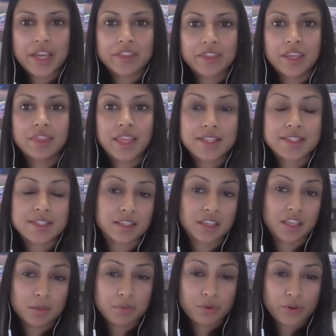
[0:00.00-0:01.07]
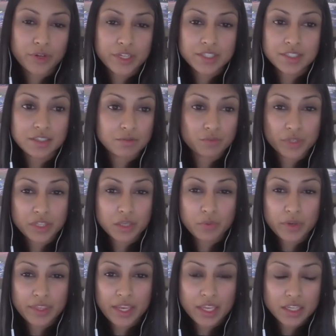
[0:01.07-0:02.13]
I think that's the key point, really,
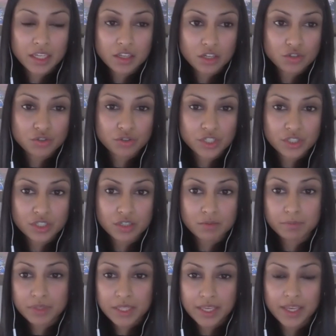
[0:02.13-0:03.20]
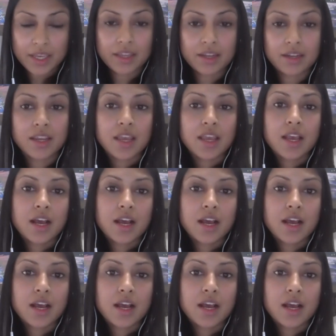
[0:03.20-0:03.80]
with any nutrition plan.